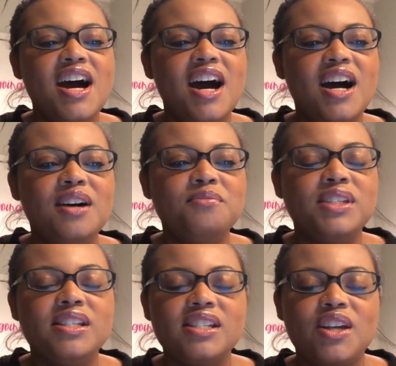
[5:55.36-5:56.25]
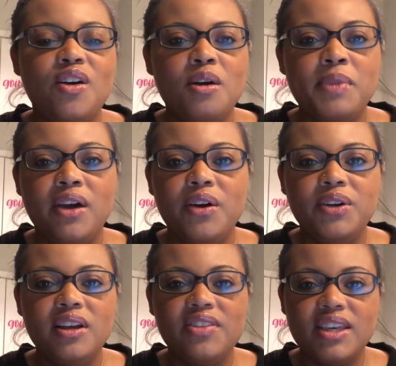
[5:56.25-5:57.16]
to just go on my
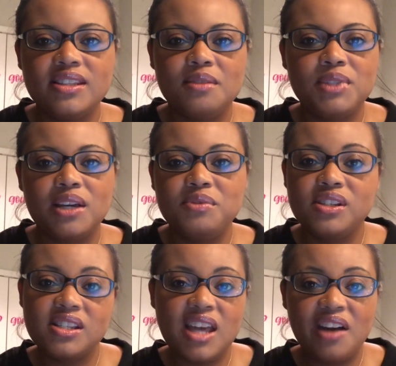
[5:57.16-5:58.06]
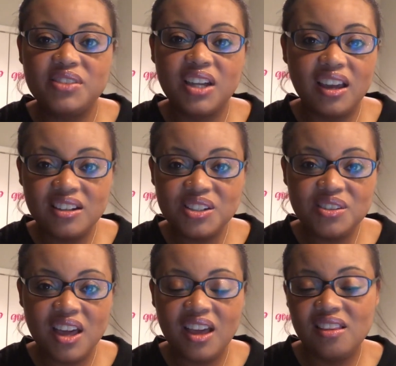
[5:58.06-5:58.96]
own. I think sometimes you just have to kind of
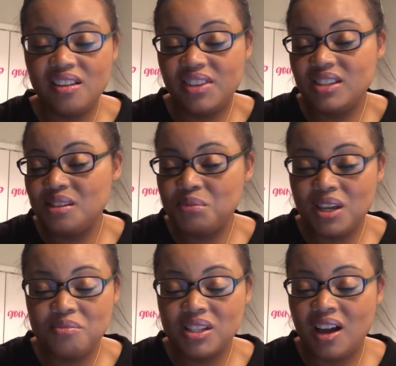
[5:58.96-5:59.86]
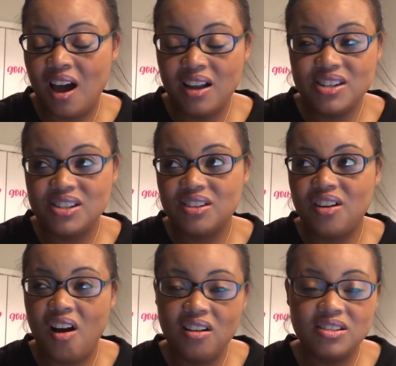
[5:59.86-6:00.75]
do that, and I think sometimes God
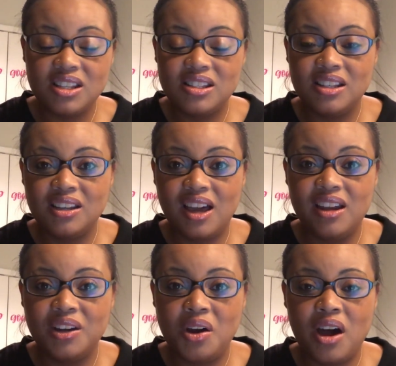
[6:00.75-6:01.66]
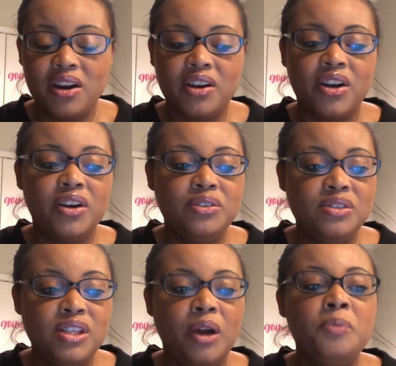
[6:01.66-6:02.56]
just calls us to kind of go out on our
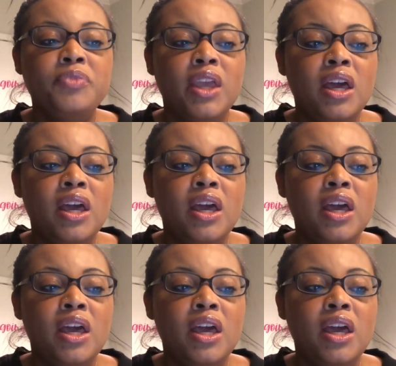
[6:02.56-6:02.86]
own. So